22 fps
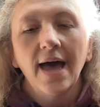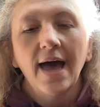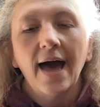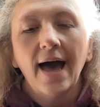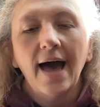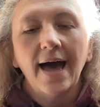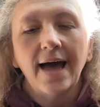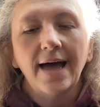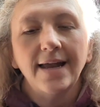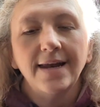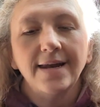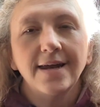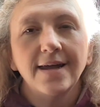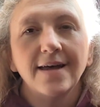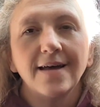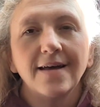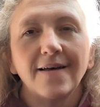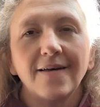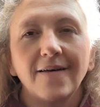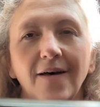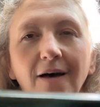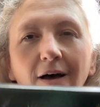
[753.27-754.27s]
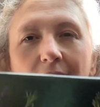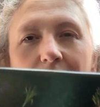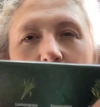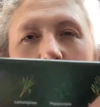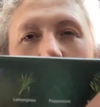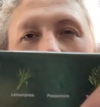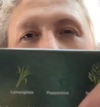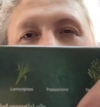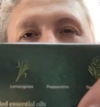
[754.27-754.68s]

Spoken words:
And of course,